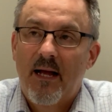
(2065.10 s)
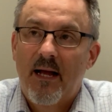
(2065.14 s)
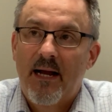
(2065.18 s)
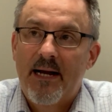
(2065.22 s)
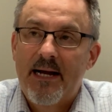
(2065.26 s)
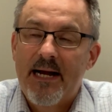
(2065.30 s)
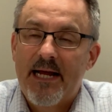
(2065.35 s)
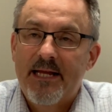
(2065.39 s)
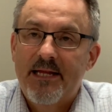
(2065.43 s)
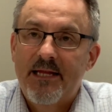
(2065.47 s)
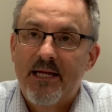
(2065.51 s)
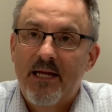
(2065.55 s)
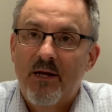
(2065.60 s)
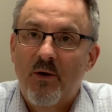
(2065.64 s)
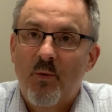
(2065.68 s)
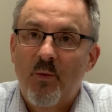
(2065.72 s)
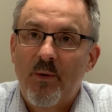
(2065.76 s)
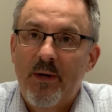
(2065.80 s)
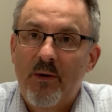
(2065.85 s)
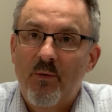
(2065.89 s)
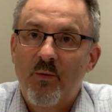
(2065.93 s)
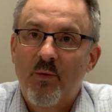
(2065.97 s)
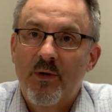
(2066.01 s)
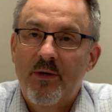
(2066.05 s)
And I think
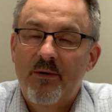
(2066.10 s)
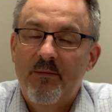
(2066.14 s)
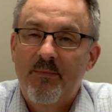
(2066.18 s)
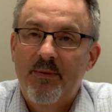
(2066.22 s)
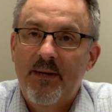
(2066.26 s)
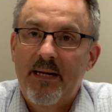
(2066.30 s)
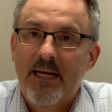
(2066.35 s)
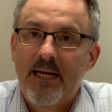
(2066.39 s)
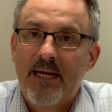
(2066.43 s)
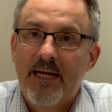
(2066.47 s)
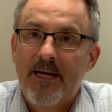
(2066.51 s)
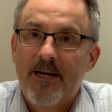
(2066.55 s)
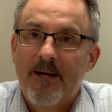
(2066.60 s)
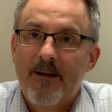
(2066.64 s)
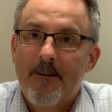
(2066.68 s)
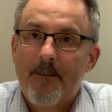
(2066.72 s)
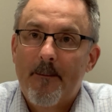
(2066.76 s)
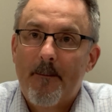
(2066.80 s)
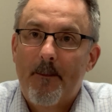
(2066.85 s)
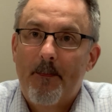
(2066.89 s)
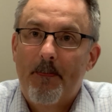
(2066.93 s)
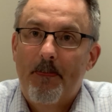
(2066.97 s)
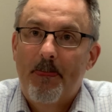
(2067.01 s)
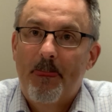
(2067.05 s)
we would be
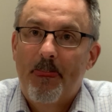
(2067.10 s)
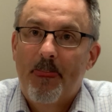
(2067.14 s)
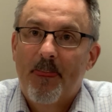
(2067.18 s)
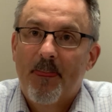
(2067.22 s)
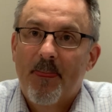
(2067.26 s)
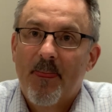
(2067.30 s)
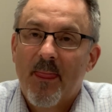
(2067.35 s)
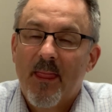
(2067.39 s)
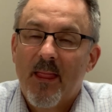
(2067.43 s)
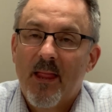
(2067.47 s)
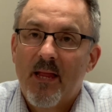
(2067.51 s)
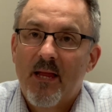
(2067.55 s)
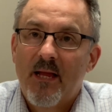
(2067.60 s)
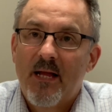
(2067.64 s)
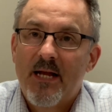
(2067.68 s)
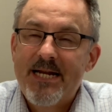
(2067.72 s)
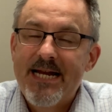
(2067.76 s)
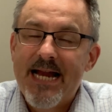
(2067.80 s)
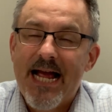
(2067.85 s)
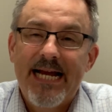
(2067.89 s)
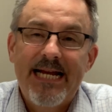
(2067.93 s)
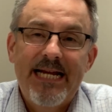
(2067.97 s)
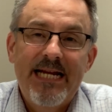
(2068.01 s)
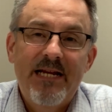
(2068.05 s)

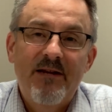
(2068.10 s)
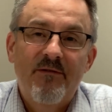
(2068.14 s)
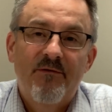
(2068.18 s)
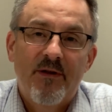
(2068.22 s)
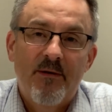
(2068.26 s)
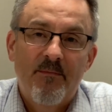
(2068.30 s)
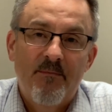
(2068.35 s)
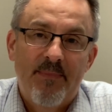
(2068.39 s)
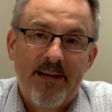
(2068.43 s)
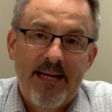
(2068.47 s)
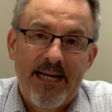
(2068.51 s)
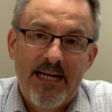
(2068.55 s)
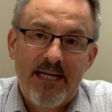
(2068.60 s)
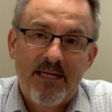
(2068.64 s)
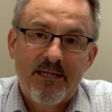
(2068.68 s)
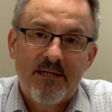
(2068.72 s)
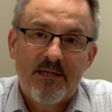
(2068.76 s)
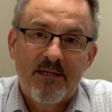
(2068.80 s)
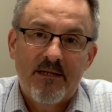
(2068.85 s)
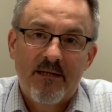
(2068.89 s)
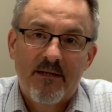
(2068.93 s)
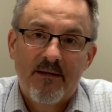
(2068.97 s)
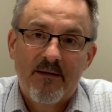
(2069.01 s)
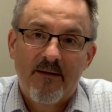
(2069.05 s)
naive at
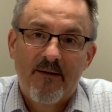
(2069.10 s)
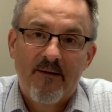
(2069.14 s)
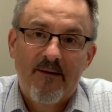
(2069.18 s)
best,